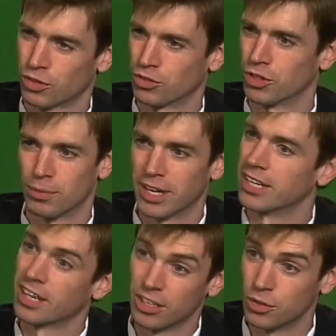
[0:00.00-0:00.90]
concerned about
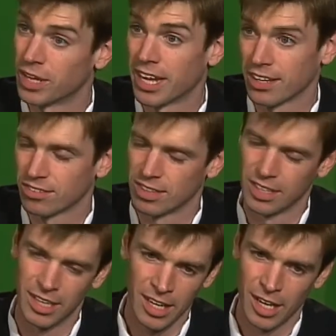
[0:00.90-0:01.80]
any kind of new tax, and